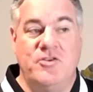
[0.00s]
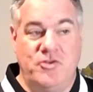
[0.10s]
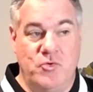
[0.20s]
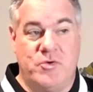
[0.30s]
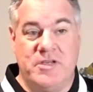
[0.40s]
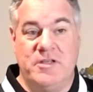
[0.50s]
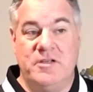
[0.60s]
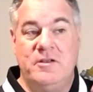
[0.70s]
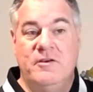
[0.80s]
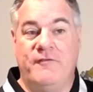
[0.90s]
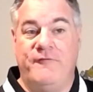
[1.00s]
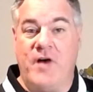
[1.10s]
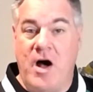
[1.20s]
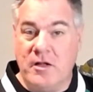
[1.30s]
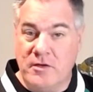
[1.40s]
You can
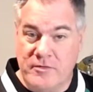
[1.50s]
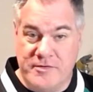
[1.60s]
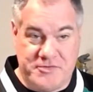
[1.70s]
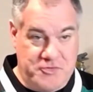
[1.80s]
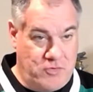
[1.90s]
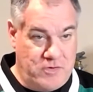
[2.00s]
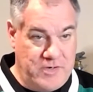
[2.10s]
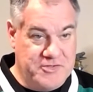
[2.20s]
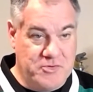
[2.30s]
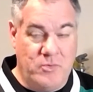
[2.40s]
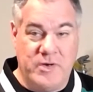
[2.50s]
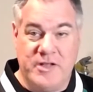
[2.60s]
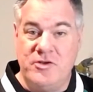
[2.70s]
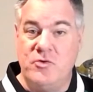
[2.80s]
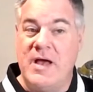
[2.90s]
follow the story. So when
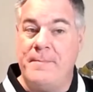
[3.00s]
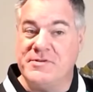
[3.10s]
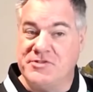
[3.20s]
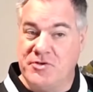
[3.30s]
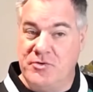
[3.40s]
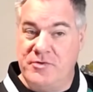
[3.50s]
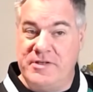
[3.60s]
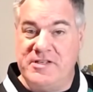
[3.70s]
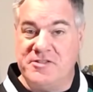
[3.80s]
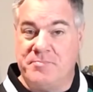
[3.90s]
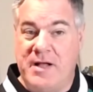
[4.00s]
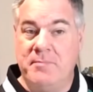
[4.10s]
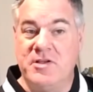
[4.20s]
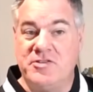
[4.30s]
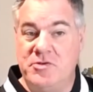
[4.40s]
a new episode is
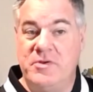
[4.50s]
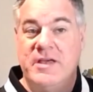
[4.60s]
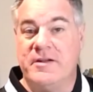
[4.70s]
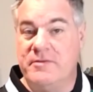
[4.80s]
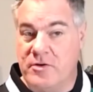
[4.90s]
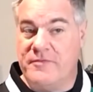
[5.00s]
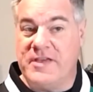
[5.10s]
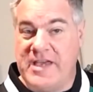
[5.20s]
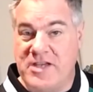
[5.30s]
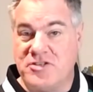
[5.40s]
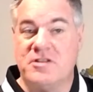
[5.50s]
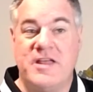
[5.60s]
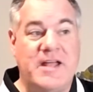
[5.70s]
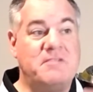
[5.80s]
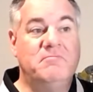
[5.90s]
published, you get a notification
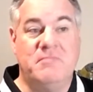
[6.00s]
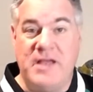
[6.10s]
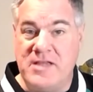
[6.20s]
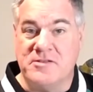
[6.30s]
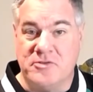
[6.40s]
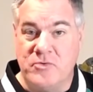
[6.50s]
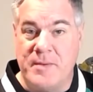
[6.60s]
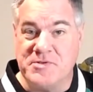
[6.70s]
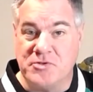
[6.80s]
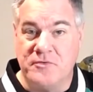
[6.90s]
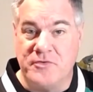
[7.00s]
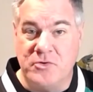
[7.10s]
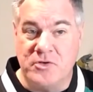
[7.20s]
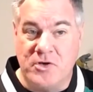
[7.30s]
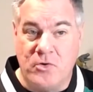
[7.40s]
that, hey, there's a new episode for
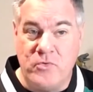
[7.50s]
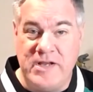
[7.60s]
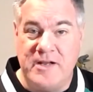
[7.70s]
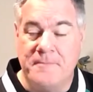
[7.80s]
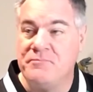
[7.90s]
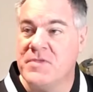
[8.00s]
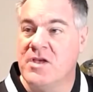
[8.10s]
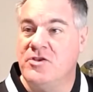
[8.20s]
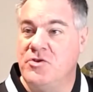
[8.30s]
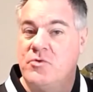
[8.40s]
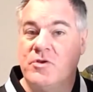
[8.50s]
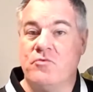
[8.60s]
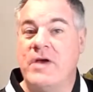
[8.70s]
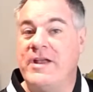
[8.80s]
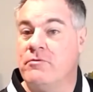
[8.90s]
you to go read. You can
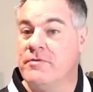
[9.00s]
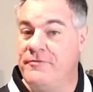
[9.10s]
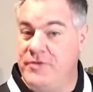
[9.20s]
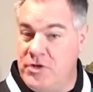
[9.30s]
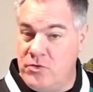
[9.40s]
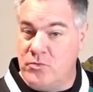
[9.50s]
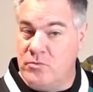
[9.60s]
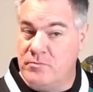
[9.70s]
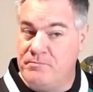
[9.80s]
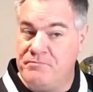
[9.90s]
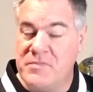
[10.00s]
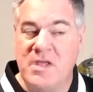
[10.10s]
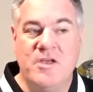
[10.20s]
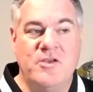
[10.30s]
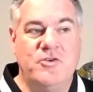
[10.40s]
write a review.
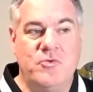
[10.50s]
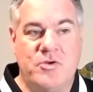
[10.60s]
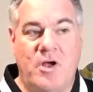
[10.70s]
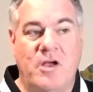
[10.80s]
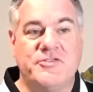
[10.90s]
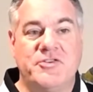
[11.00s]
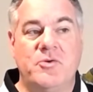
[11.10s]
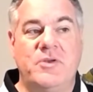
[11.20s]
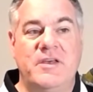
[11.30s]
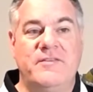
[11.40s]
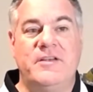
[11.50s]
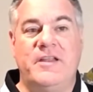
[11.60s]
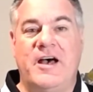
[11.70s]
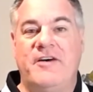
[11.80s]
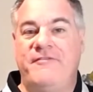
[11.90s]
You can also give it
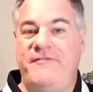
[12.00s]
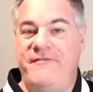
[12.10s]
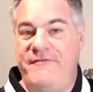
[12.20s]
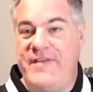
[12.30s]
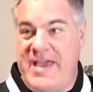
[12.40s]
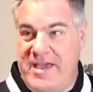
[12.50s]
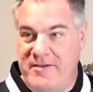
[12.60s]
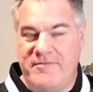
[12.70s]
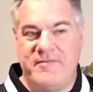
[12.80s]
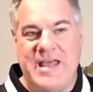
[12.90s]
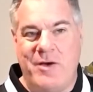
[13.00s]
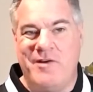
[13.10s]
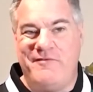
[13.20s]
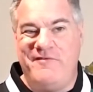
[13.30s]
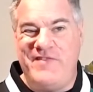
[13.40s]
a fave. Now,
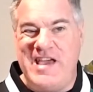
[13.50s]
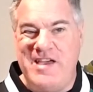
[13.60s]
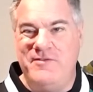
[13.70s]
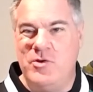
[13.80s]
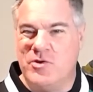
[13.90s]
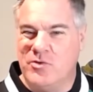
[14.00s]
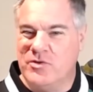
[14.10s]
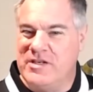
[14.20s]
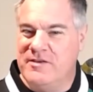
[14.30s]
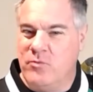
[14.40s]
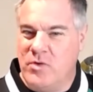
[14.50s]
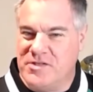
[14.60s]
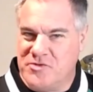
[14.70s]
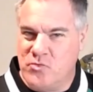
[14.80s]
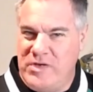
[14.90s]
a fave you can only give
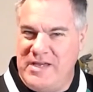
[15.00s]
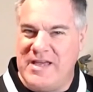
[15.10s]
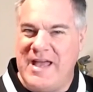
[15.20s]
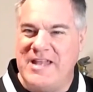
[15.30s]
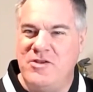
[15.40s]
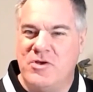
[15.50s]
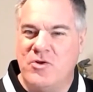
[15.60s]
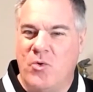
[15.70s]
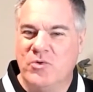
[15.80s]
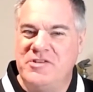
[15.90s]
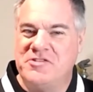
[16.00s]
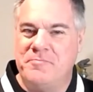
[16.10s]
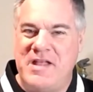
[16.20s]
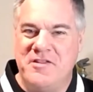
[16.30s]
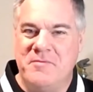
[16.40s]
once a week, and you can only
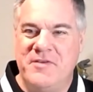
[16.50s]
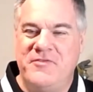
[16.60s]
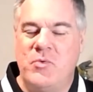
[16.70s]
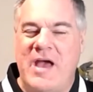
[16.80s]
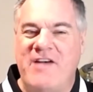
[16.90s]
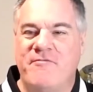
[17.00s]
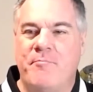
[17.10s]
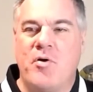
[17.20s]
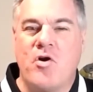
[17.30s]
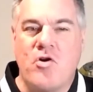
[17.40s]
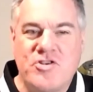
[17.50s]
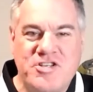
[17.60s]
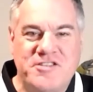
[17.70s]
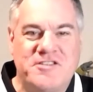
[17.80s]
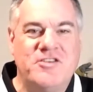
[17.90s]
spend them if you have
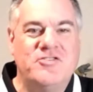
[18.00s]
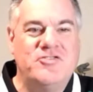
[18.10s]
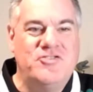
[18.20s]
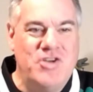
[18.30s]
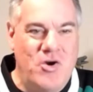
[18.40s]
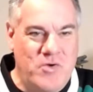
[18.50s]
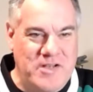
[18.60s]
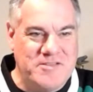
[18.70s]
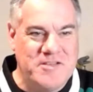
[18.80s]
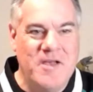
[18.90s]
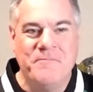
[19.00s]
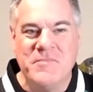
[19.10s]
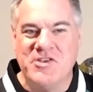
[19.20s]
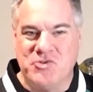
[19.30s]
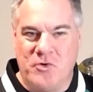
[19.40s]
purchased tokens.
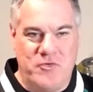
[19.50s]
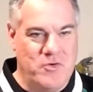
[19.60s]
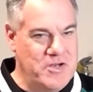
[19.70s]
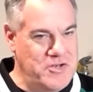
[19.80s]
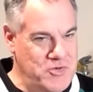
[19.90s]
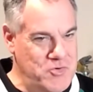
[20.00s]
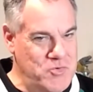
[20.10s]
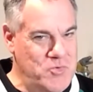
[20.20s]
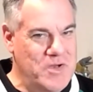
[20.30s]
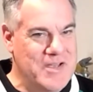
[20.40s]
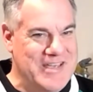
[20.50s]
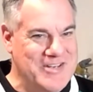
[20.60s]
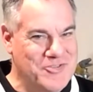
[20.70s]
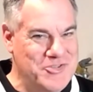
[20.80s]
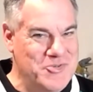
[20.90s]
So if you're a new
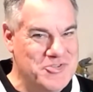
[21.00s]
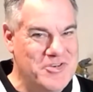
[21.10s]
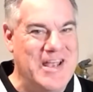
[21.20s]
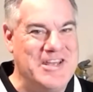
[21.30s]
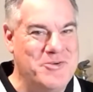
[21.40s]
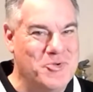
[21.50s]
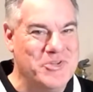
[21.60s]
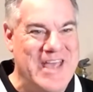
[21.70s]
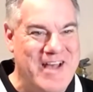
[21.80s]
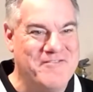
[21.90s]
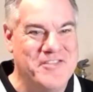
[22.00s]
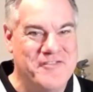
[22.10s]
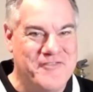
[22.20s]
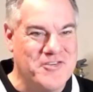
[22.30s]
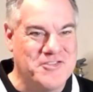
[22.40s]
Kindle user and you only have the
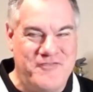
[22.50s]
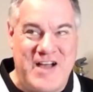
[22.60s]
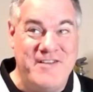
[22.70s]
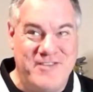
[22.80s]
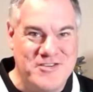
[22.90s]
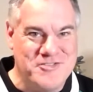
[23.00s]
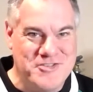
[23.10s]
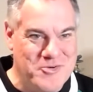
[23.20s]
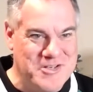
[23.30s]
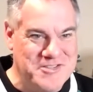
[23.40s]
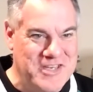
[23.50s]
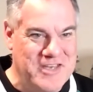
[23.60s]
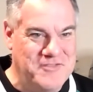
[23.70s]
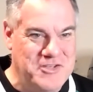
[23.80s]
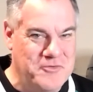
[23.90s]
first 500 tokens they
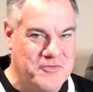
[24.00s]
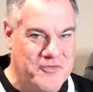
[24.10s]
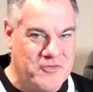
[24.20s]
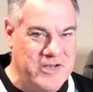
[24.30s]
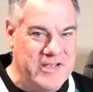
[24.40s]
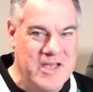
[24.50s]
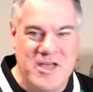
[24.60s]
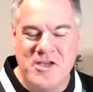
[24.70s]
give to you for free,